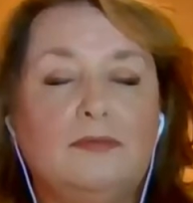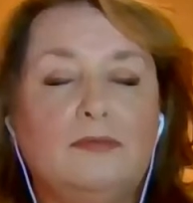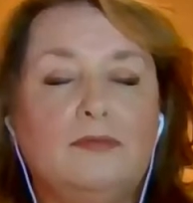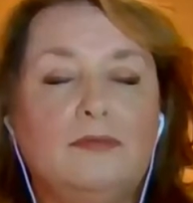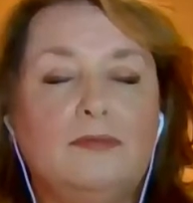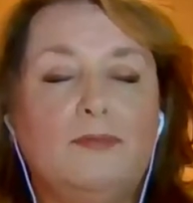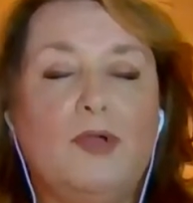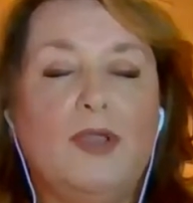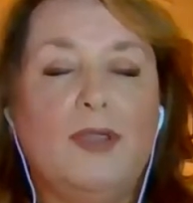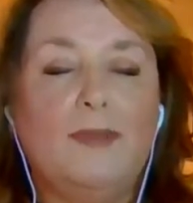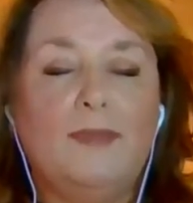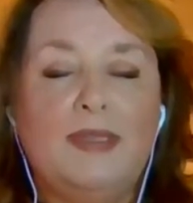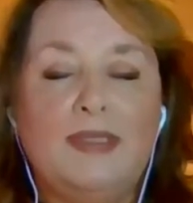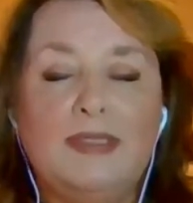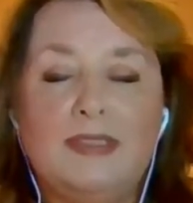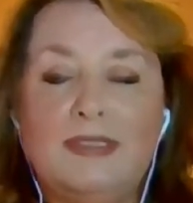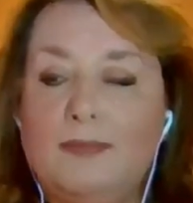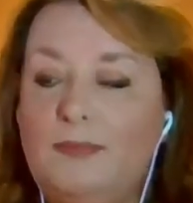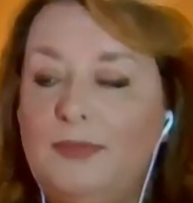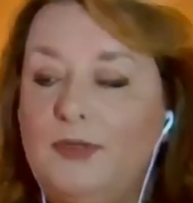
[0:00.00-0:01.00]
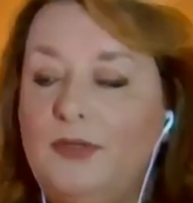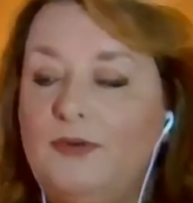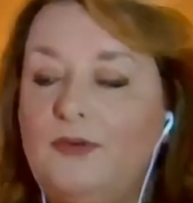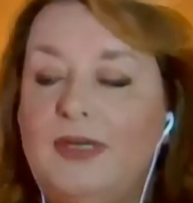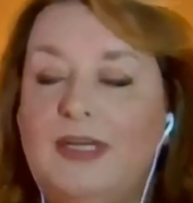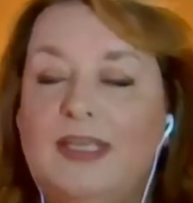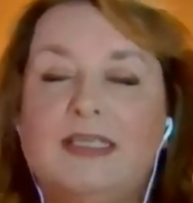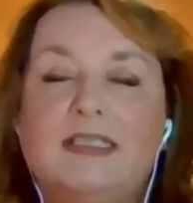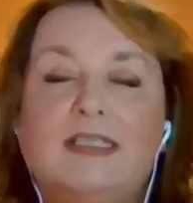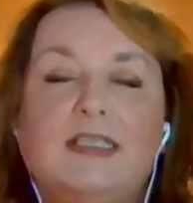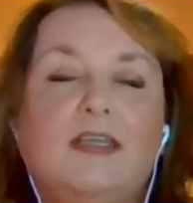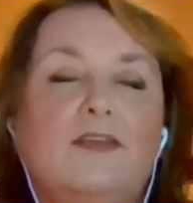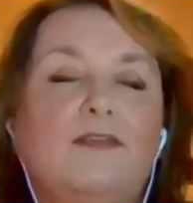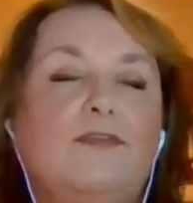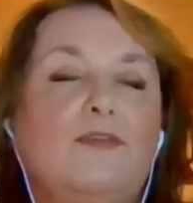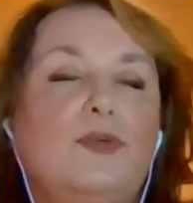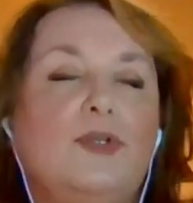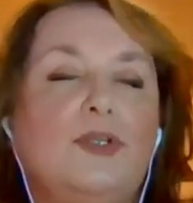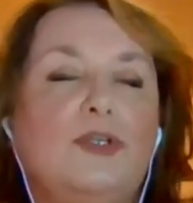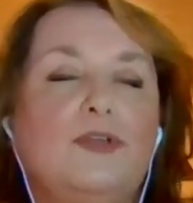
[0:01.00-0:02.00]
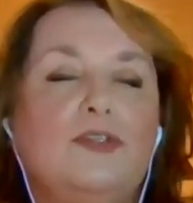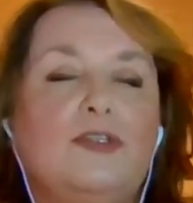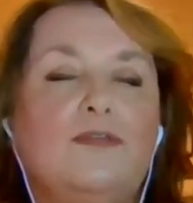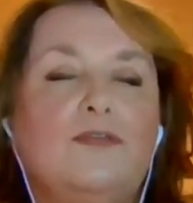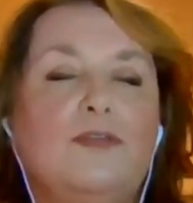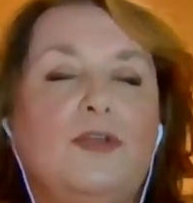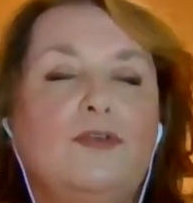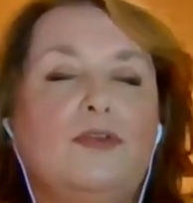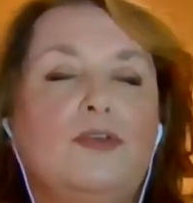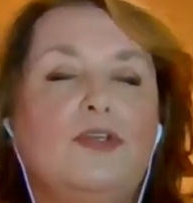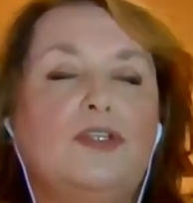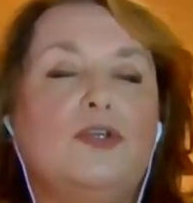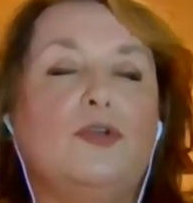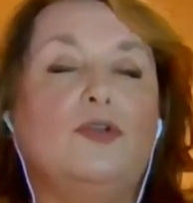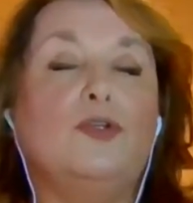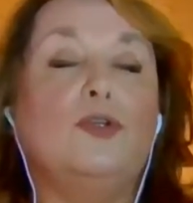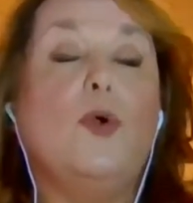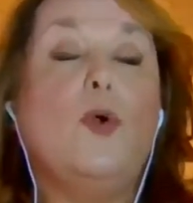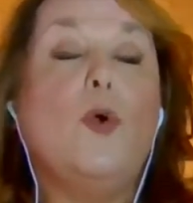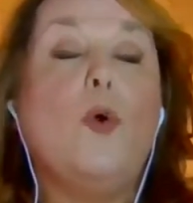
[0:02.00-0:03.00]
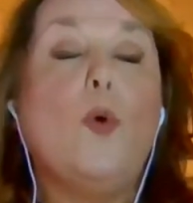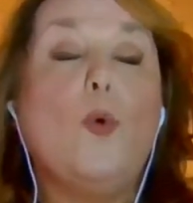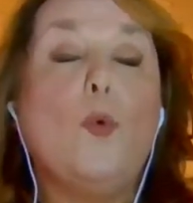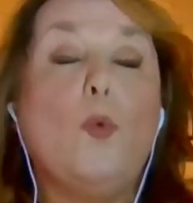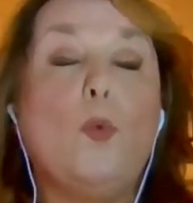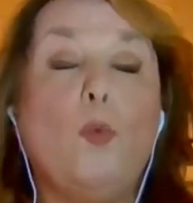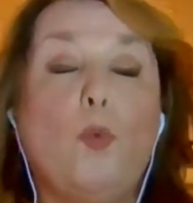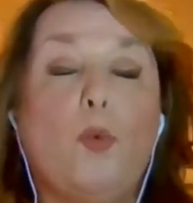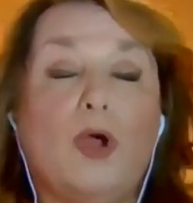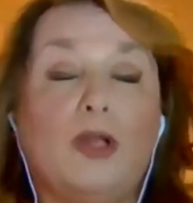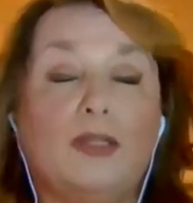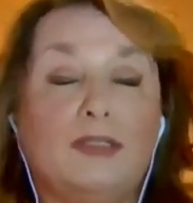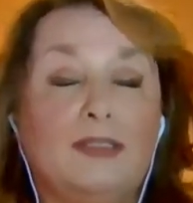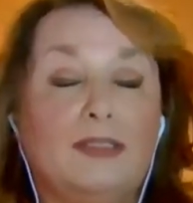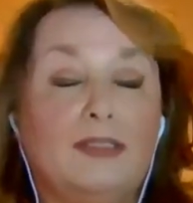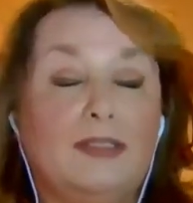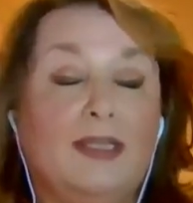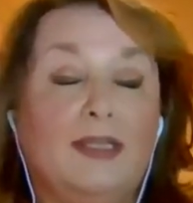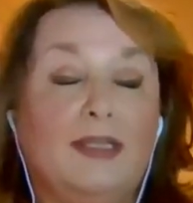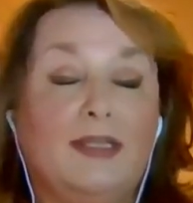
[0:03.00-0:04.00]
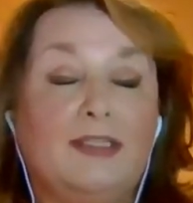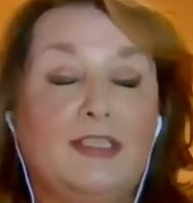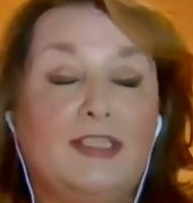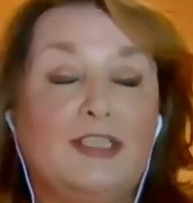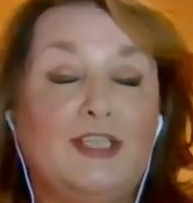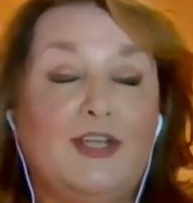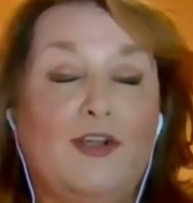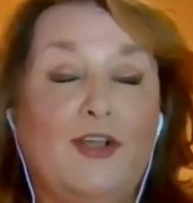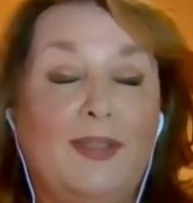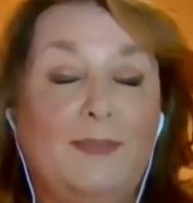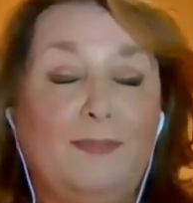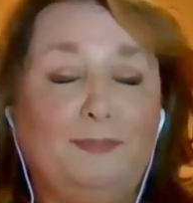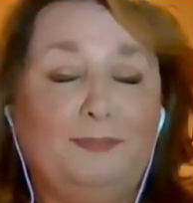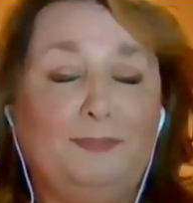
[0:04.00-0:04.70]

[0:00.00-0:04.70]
It might be simpler and easier for you to focus on one thing at a time.